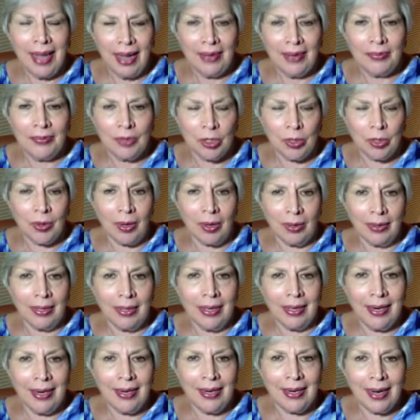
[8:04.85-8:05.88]

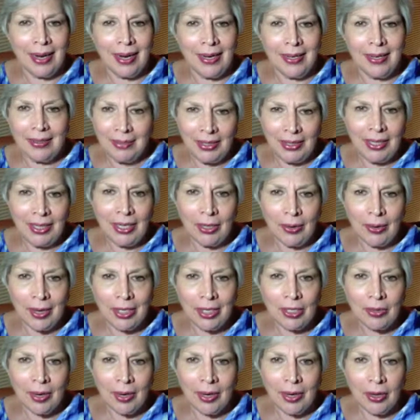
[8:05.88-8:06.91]
struggling, I
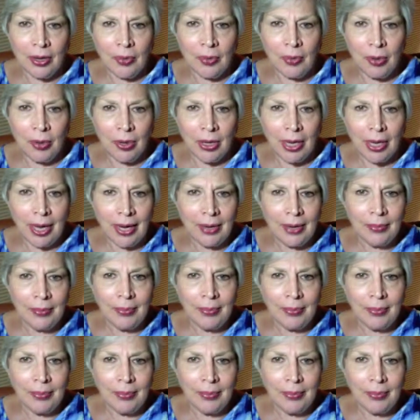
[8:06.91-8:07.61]
try to communicate.